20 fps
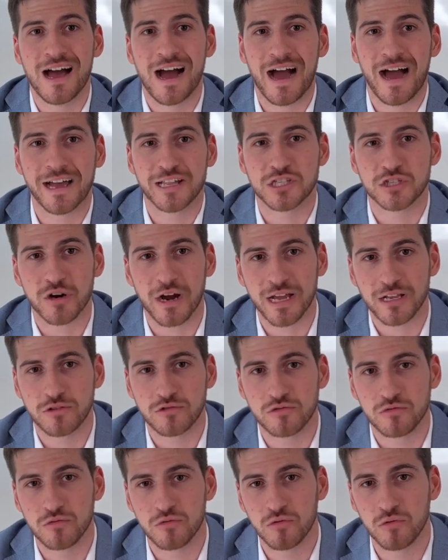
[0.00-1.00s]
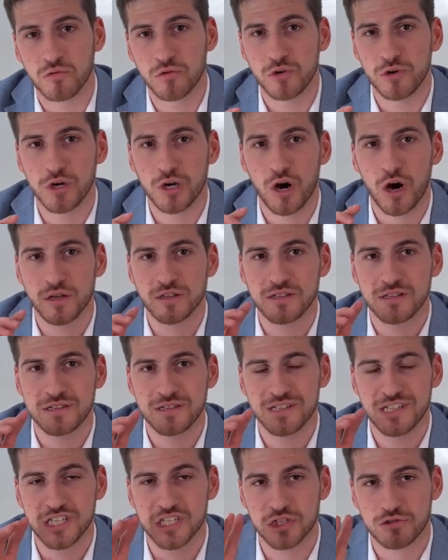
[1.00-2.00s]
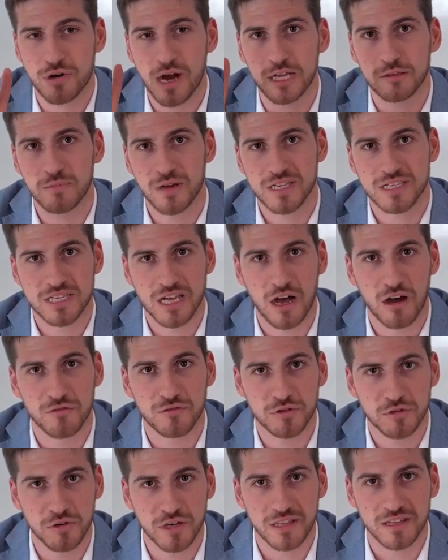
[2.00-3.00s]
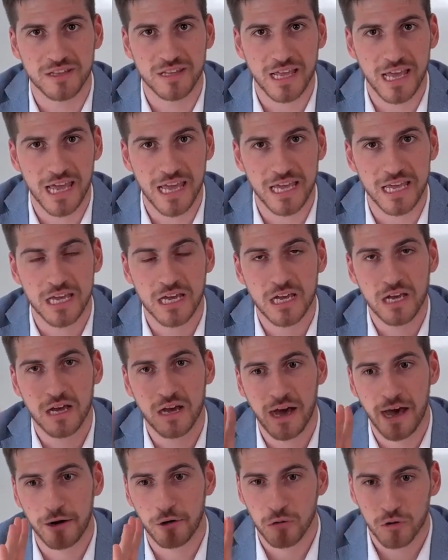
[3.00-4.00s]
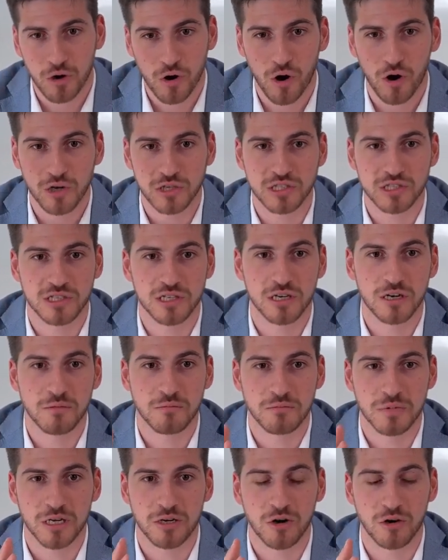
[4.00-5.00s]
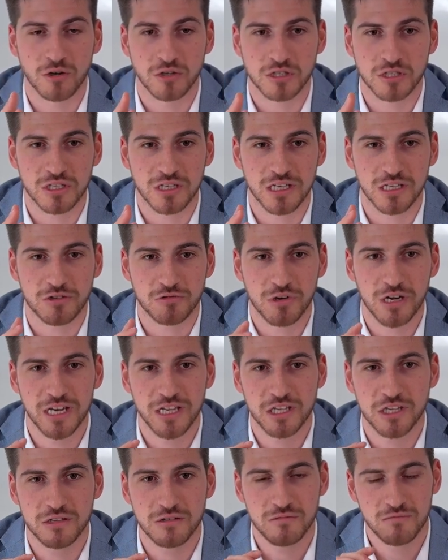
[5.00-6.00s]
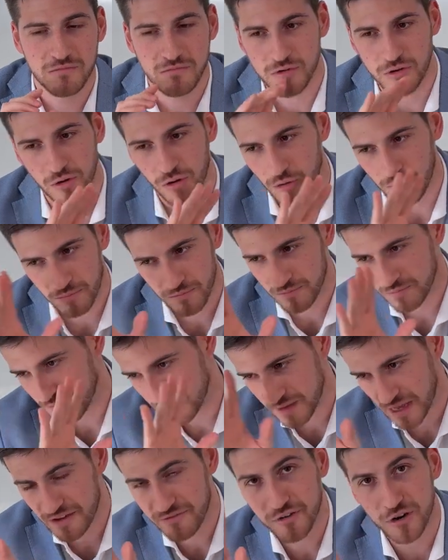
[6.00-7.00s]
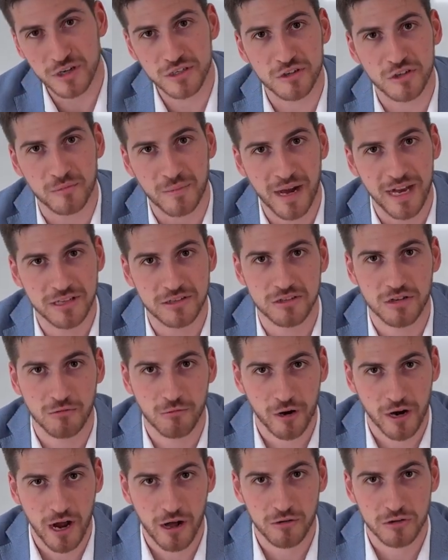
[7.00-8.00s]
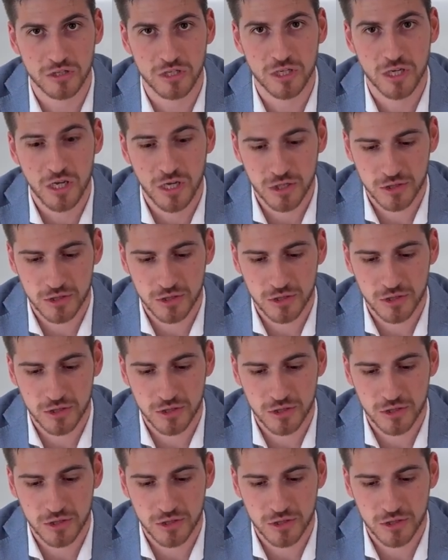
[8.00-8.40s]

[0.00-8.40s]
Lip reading: I try to not distract myself during the day at all costs because it really, you know, divert your mind somewhere else.